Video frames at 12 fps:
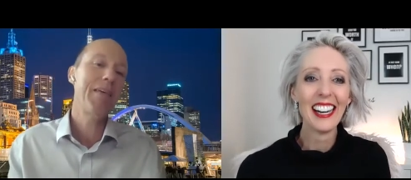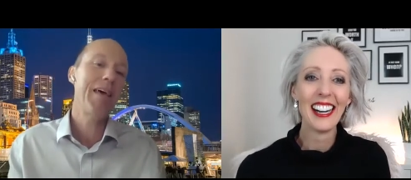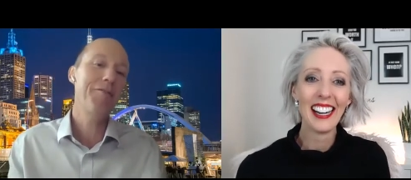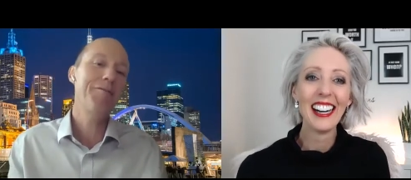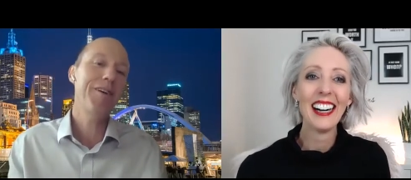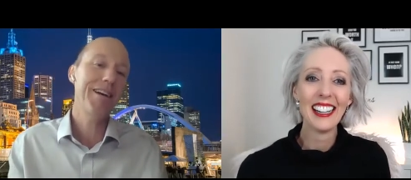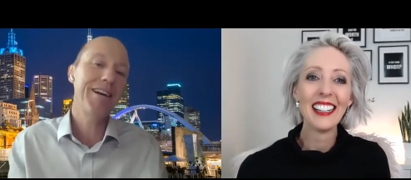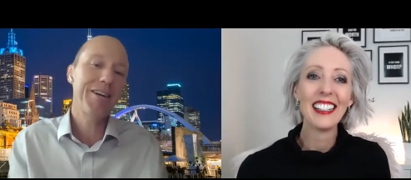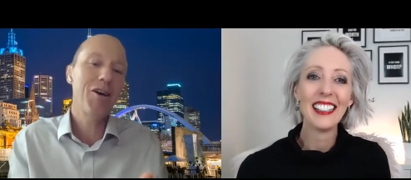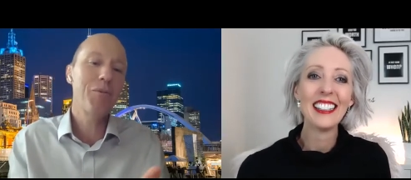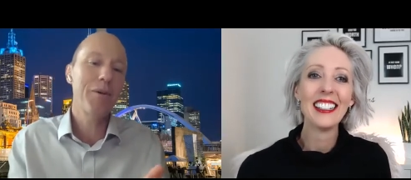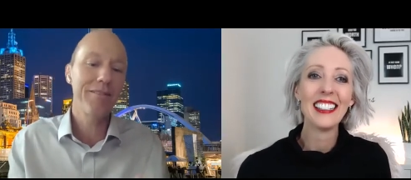Speaker 1: How far did I
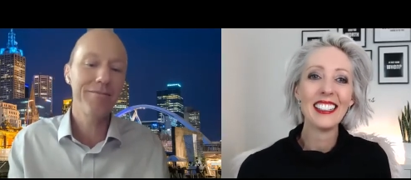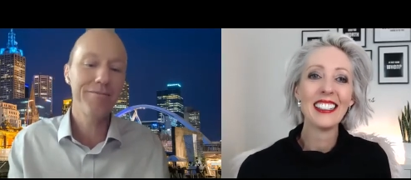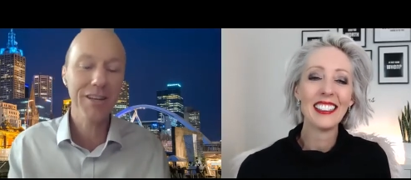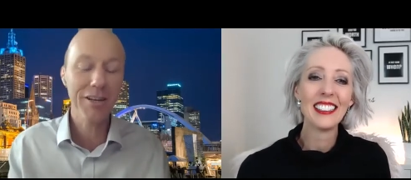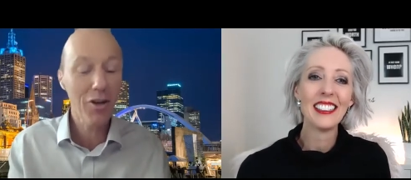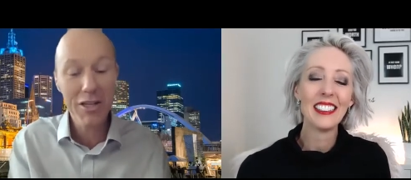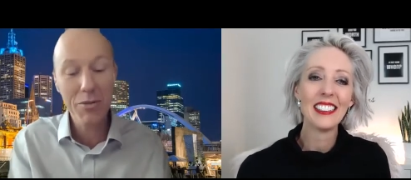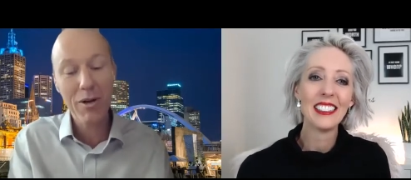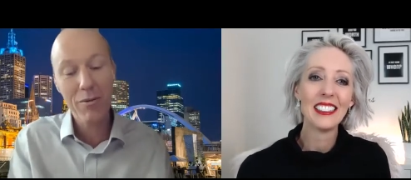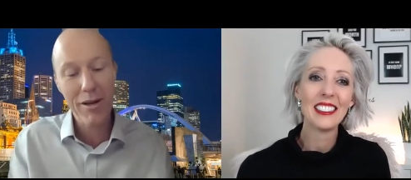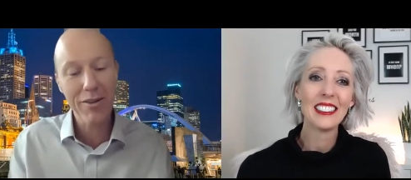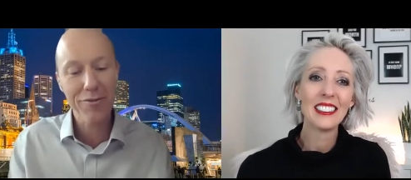go with psychology?
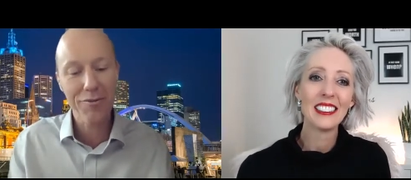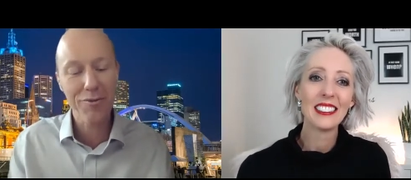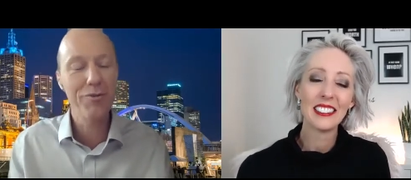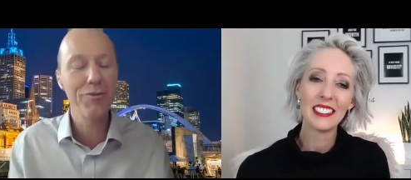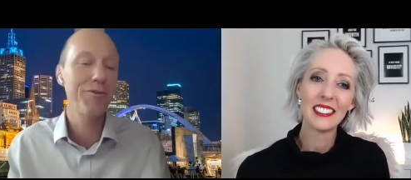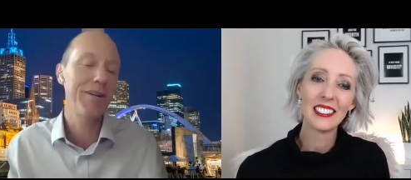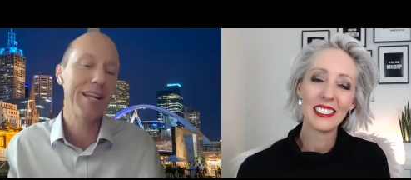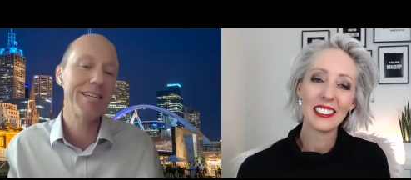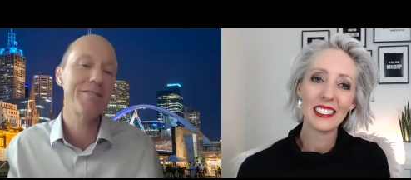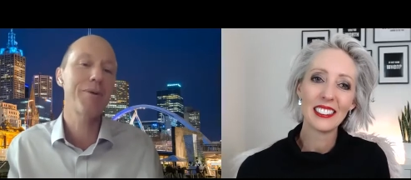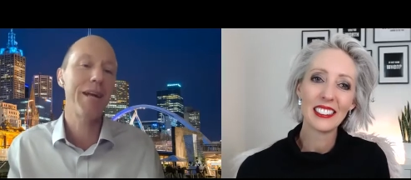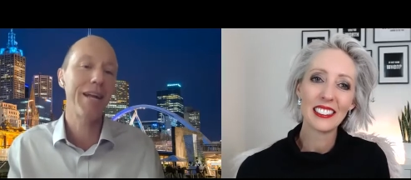Well, I went through to at
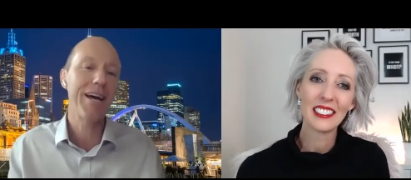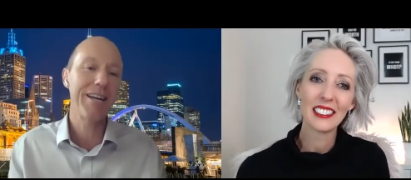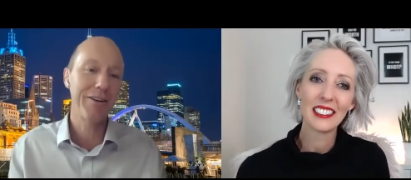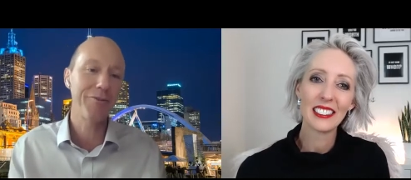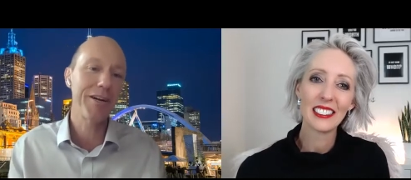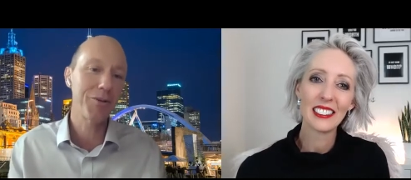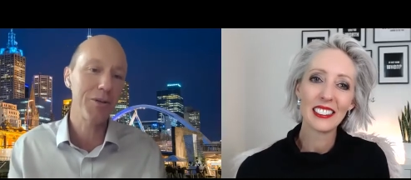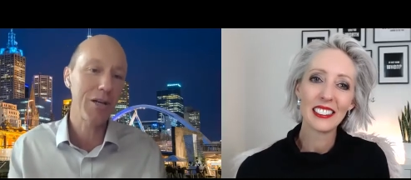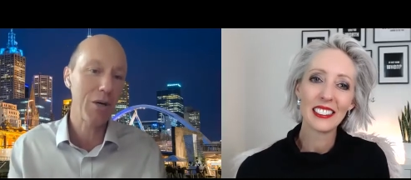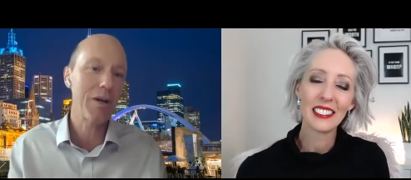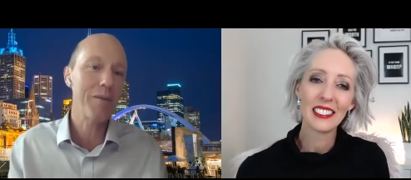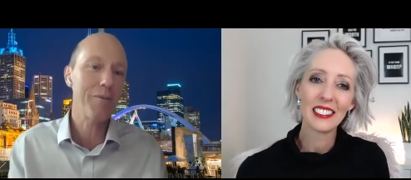least an undergraduate
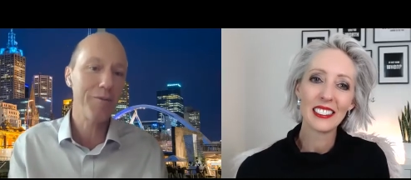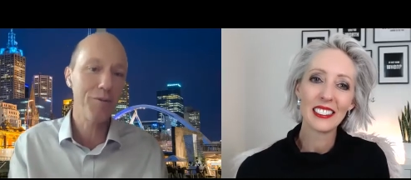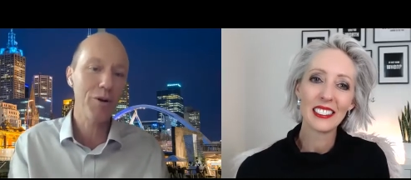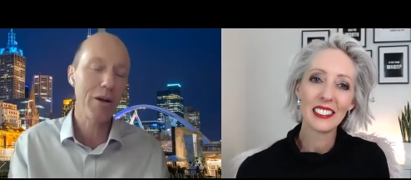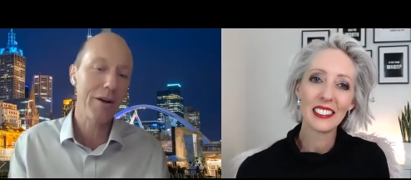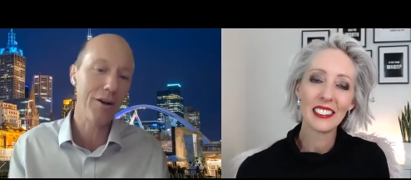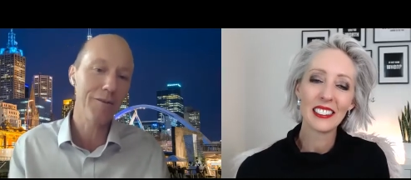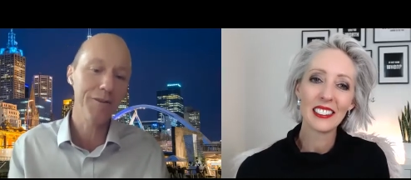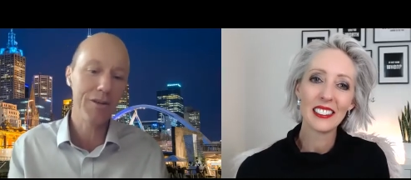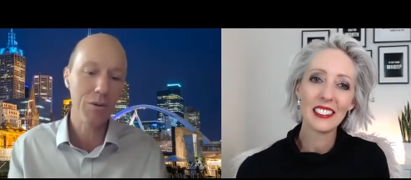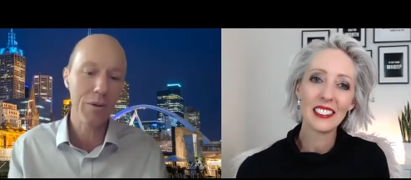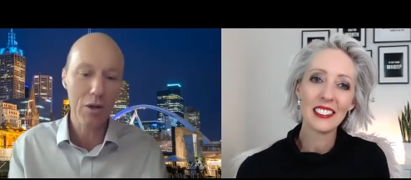degree before going off
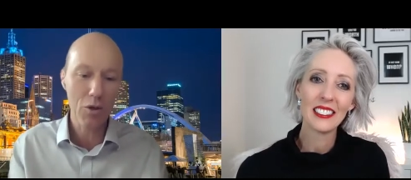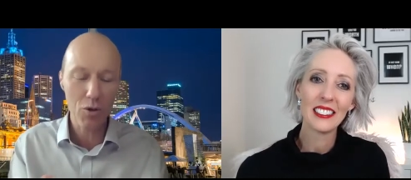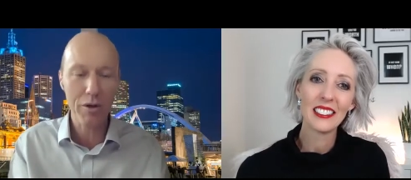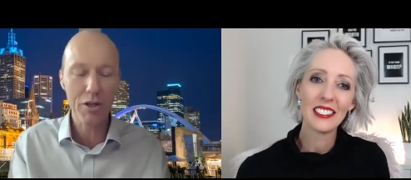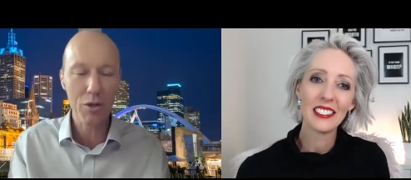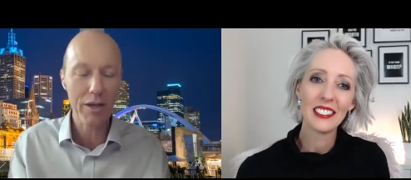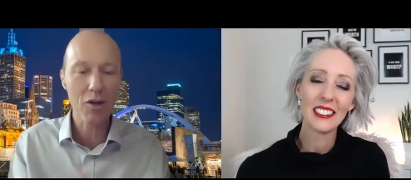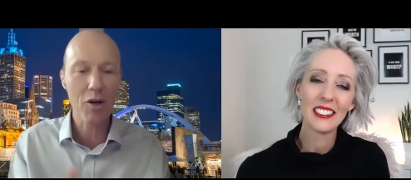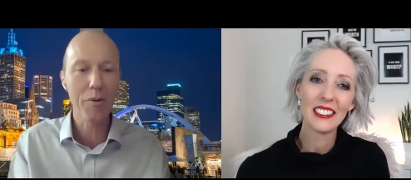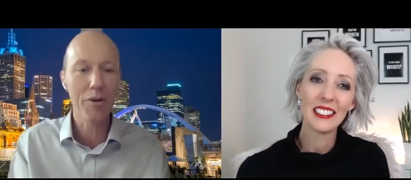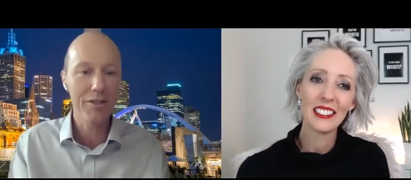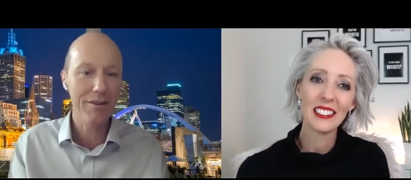and doing law and doing
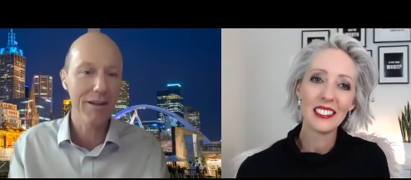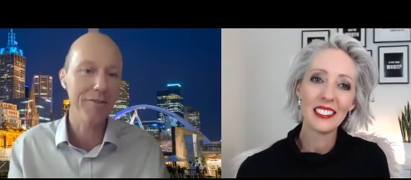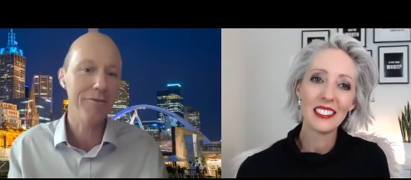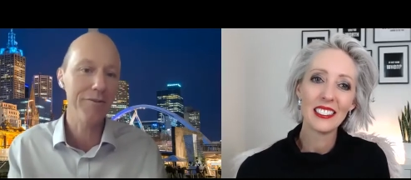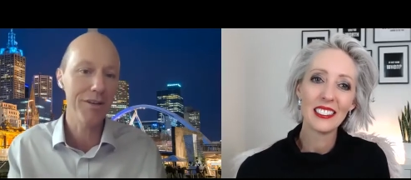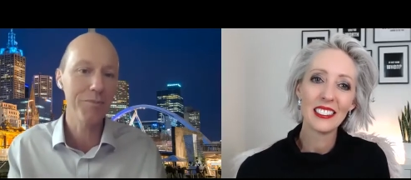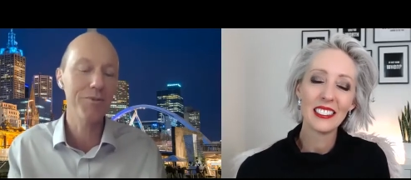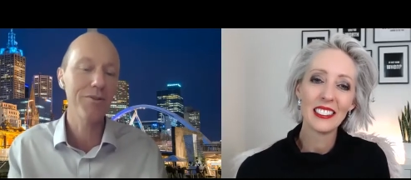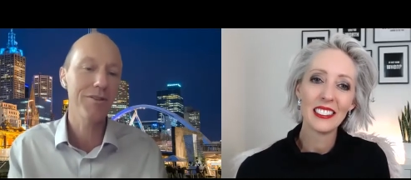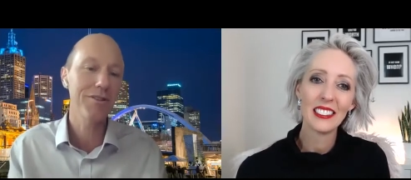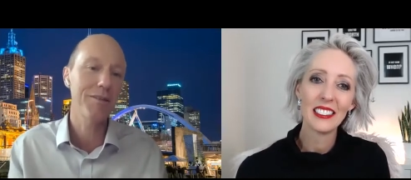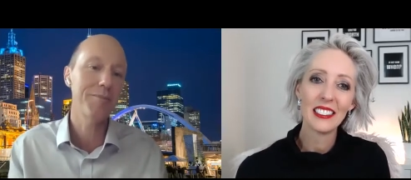commerce and other investment
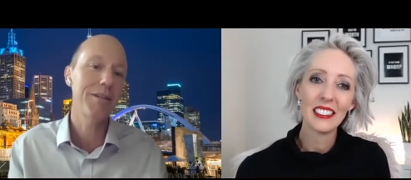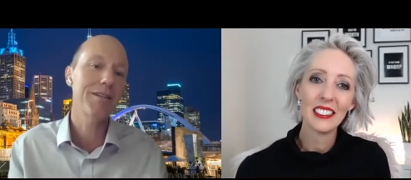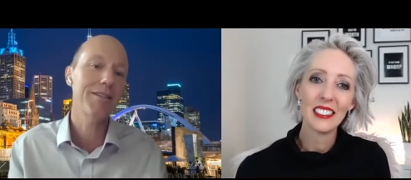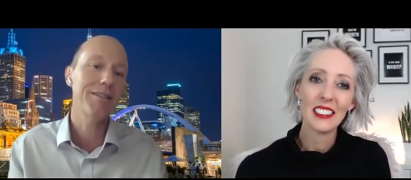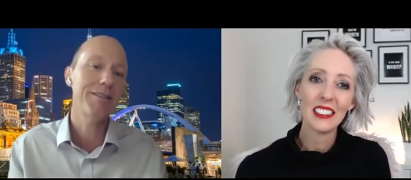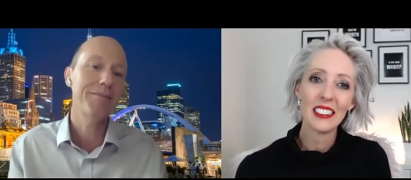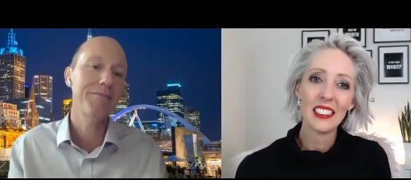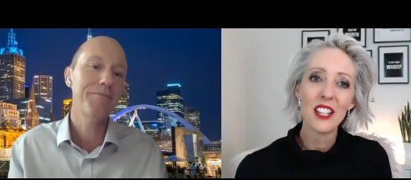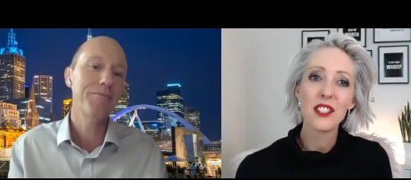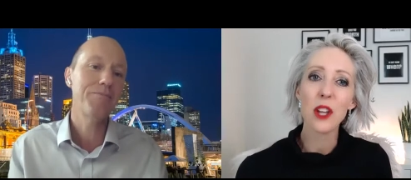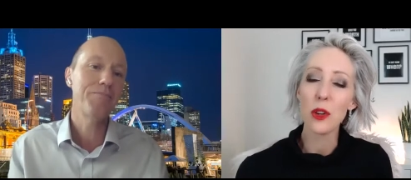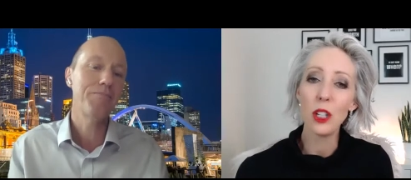sort of subjects.
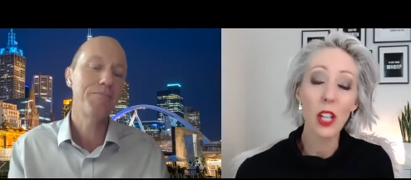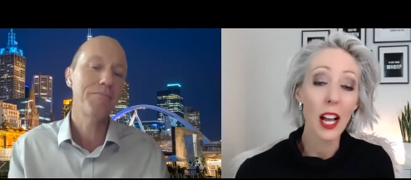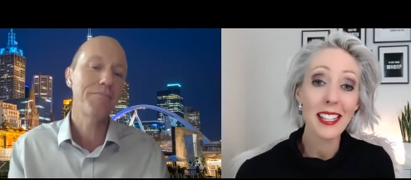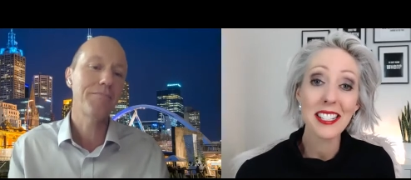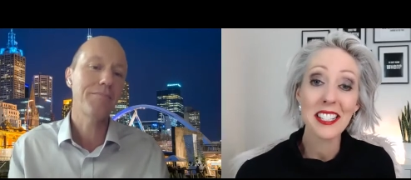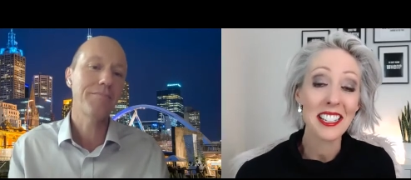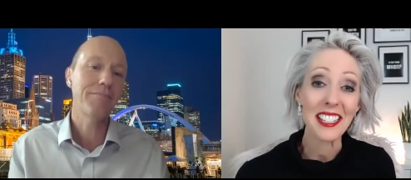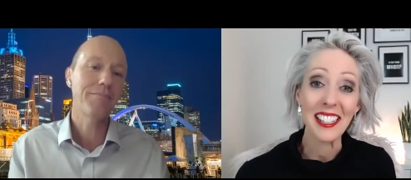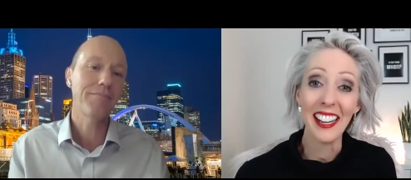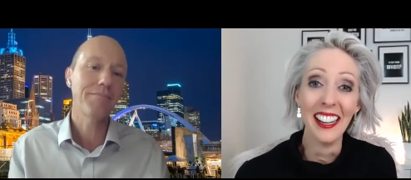So you like study,